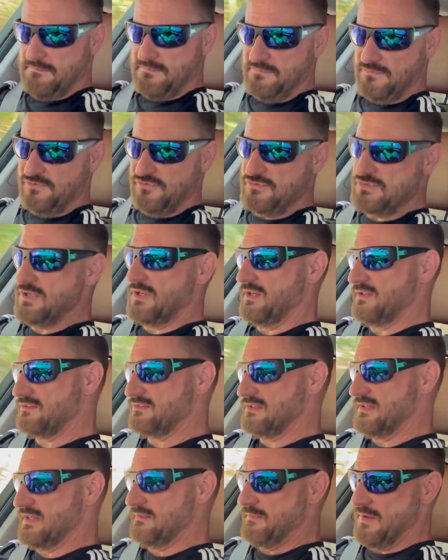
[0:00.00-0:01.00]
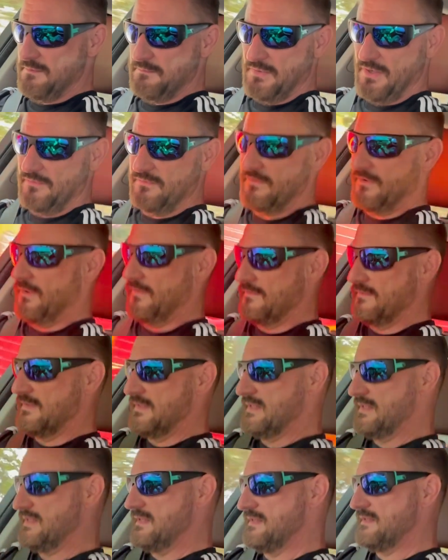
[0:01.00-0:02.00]
which you can't see at the moment, on
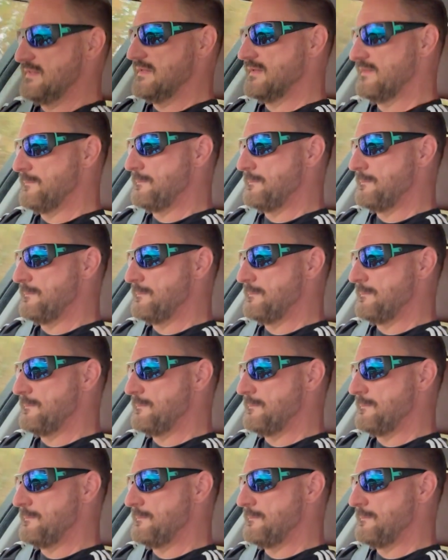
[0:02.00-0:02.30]
the